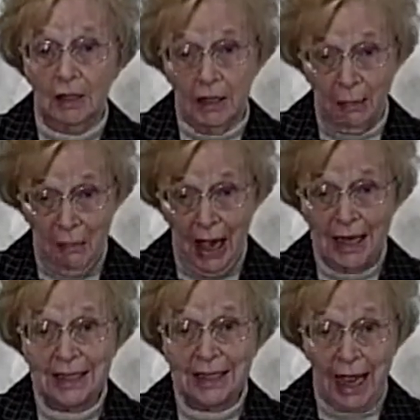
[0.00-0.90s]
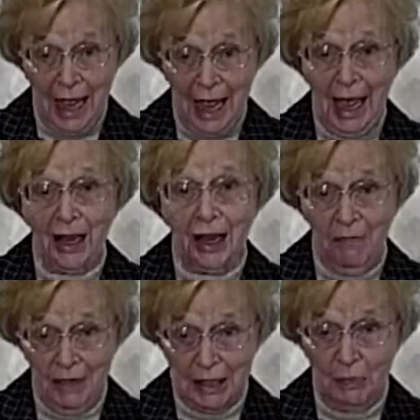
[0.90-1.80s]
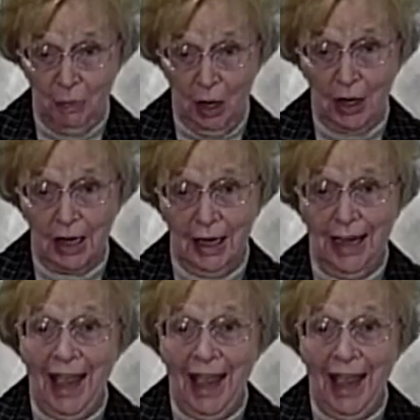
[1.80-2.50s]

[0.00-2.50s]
the best out of this book